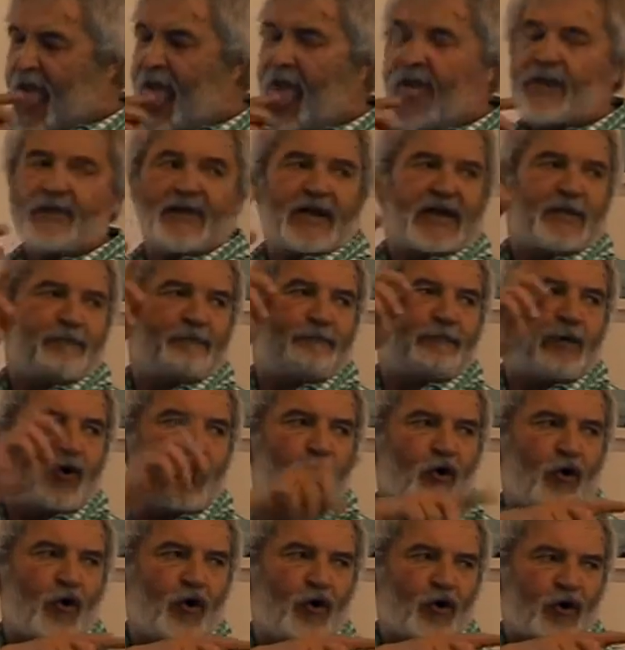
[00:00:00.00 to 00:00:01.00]
The
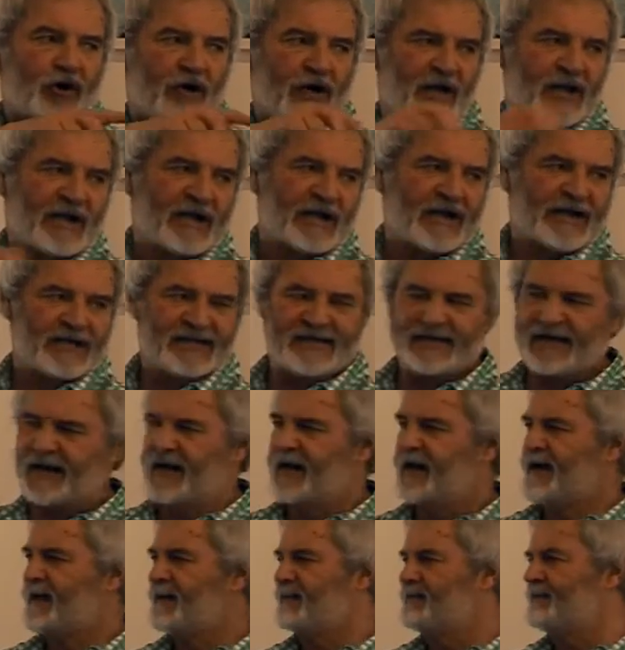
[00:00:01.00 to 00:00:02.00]
pork is
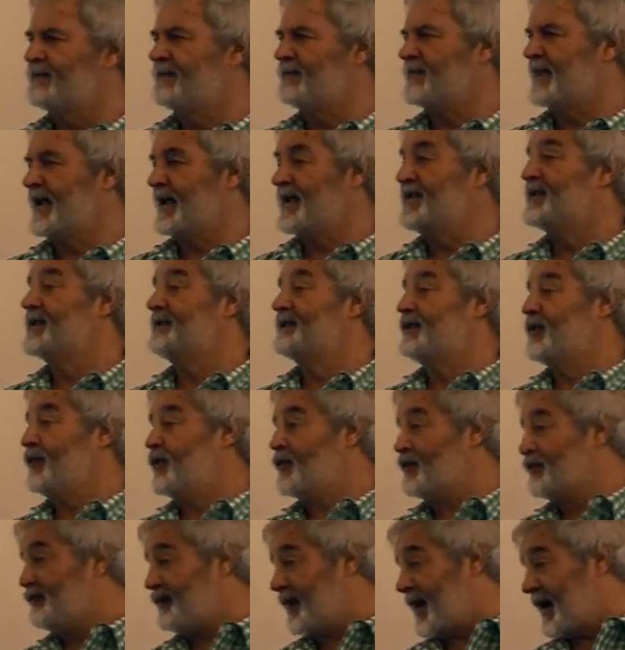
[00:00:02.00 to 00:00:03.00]
in the
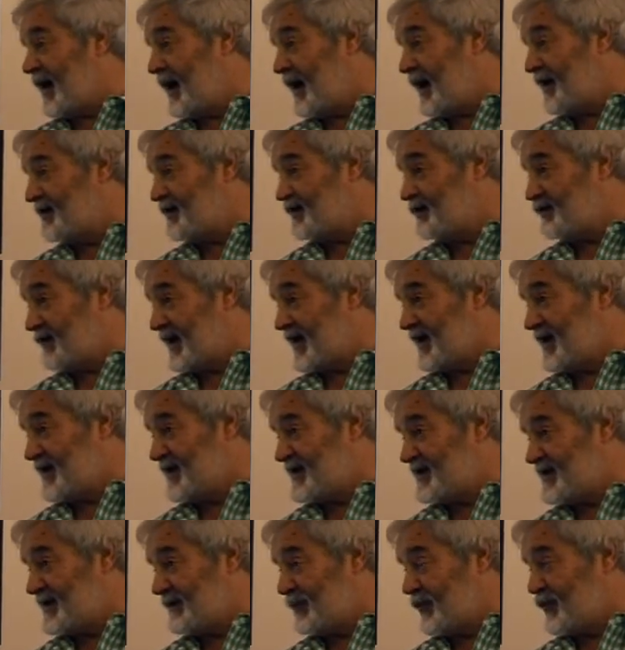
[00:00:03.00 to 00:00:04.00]
pork pie, the
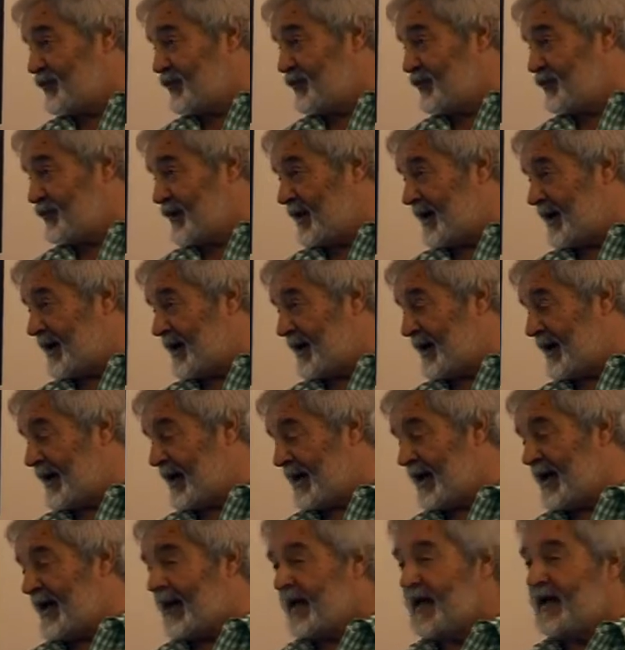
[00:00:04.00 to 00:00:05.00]
raised pork
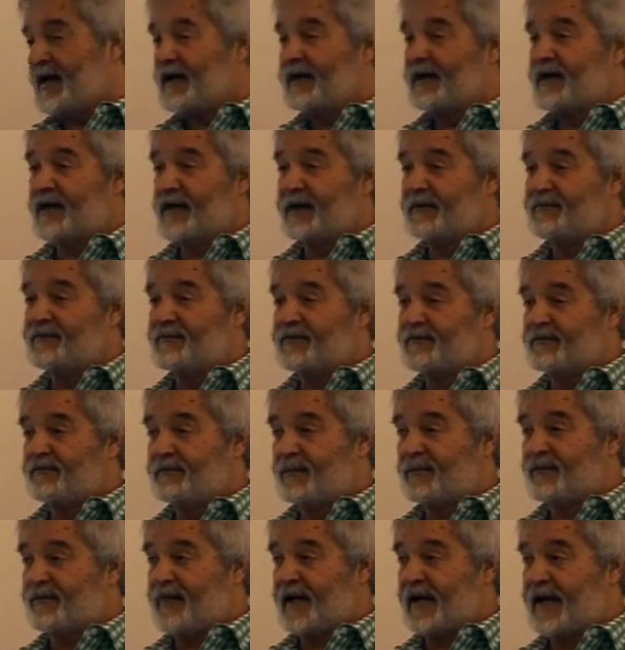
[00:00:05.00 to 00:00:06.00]
pie, comes from
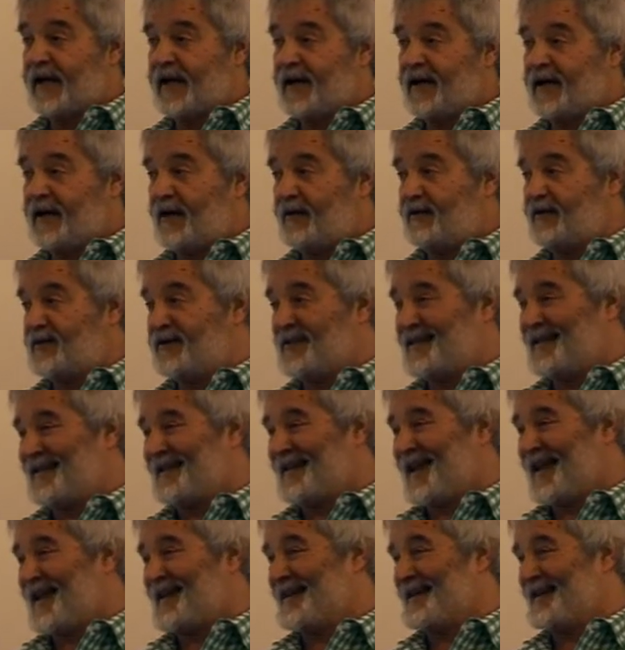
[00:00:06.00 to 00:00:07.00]
a breed known as the
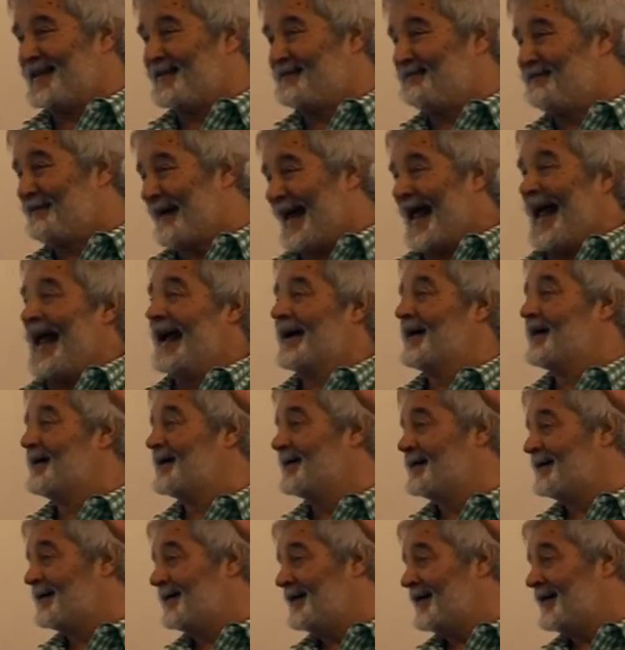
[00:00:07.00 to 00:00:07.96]
Sandian Black.